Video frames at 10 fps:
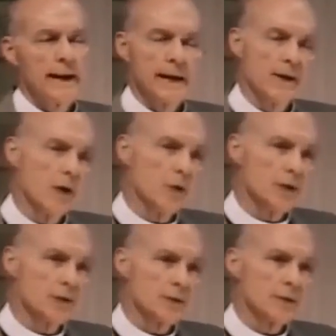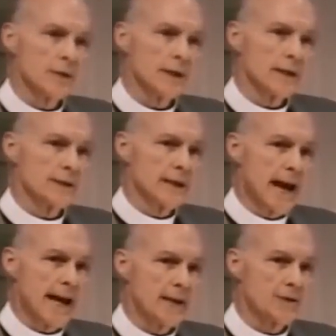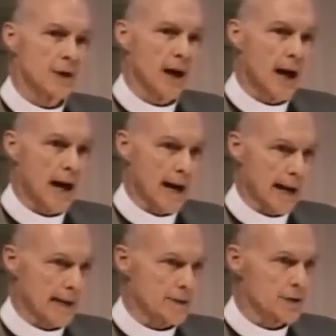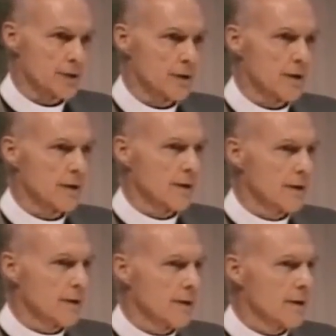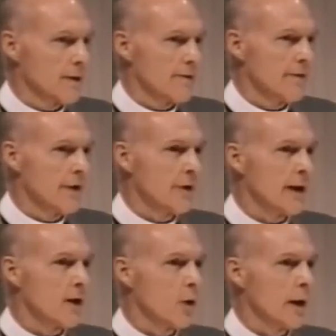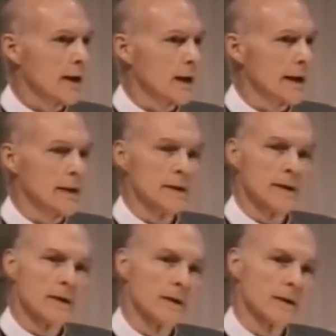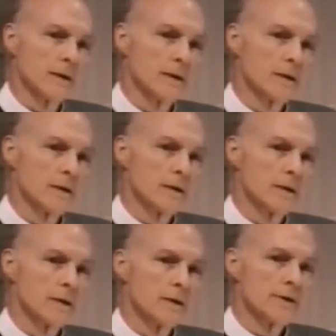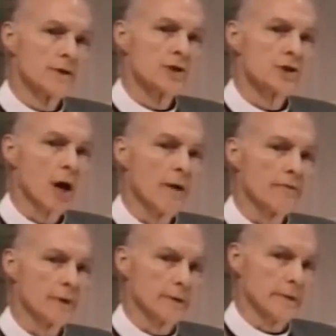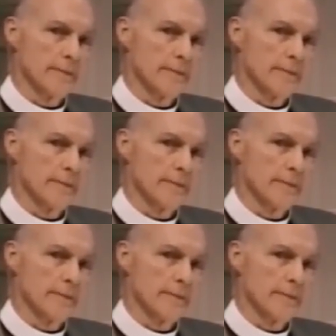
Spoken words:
and he noticed his dad's eyes very quickly soften.